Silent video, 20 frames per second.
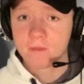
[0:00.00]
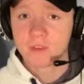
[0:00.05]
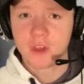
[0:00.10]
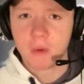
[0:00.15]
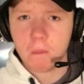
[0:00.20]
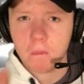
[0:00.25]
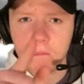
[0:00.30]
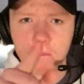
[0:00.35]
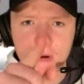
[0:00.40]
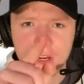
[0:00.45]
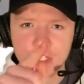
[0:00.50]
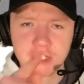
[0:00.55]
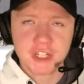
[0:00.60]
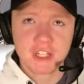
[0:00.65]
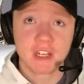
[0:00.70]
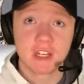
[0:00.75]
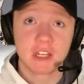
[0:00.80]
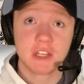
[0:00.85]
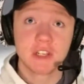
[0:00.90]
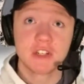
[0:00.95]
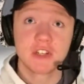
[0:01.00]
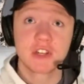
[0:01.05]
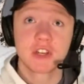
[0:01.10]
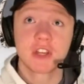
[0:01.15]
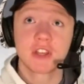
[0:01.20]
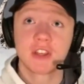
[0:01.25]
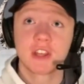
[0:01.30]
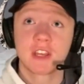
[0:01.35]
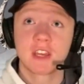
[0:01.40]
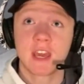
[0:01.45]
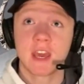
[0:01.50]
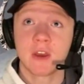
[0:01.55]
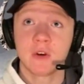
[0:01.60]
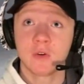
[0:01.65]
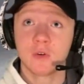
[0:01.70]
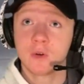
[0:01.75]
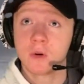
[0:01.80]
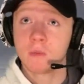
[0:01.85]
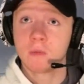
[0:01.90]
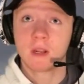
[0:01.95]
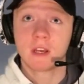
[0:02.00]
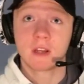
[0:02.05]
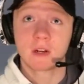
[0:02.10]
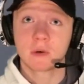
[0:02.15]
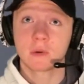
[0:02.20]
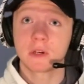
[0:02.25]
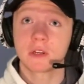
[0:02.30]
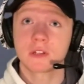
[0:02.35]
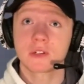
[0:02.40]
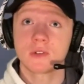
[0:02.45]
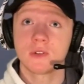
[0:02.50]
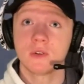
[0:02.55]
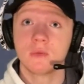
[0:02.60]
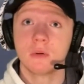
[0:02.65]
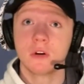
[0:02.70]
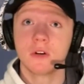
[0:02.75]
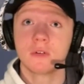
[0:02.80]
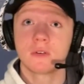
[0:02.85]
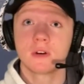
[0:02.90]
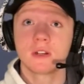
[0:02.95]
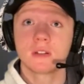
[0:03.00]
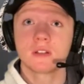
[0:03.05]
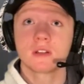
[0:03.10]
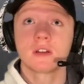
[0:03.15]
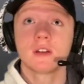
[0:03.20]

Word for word: The mission is to KO a player with a snowball, right?